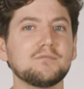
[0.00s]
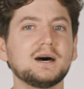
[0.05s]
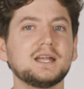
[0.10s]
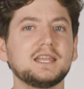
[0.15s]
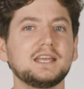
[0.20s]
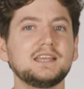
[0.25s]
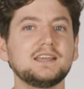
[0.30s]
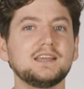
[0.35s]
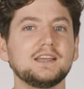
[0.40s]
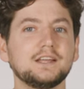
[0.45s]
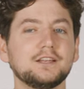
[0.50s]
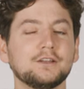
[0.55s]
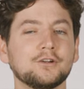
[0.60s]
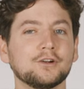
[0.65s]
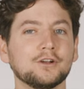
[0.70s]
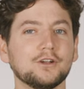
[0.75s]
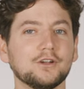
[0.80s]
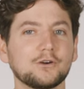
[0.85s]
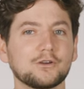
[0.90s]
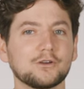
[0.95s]
money in
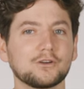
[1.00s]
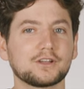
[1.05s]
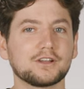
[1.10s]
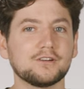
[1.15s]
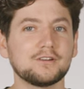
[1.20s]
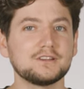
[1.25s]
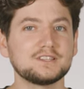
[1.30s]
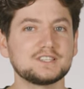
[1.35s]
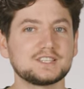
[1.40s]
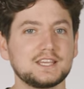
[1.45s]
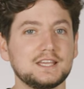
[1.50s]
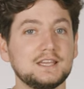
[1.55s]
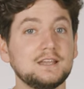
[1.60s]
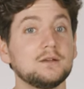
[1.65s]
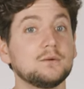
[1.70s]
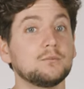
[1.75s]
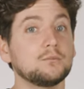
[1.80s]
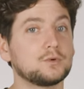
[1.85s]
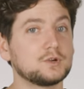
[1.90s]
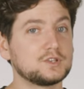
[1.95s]
her local currency,
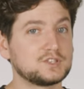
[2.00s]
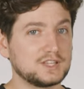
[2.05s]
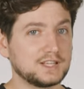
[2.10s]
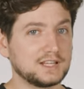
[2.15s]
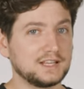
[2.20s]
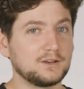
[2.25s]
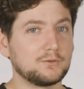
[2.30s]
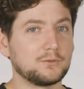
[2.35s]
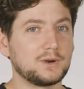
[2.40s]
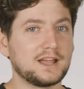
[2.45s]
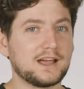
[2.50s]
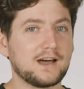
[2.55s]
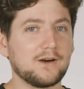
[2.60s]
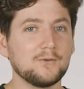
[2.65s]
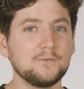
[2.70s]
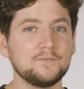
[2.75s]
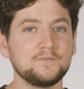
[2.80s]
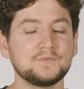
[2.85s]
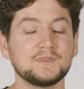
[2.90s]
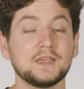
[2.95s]
Brazilian
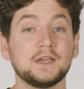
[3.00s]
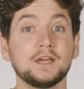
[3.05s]
real,